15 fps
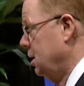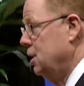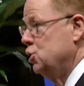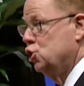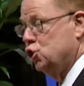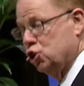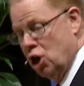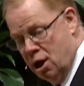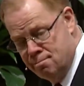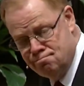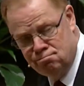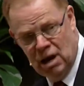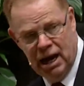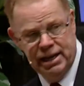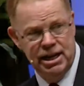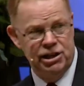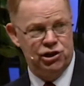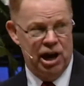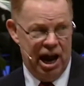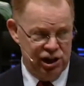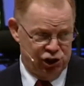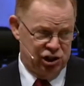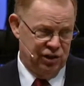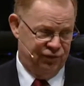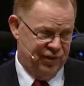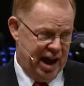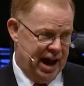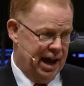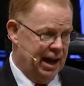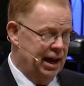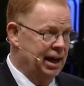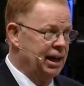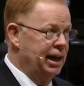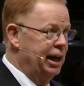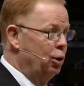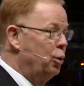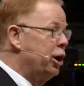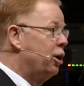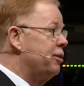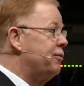Somebody testify and we're going to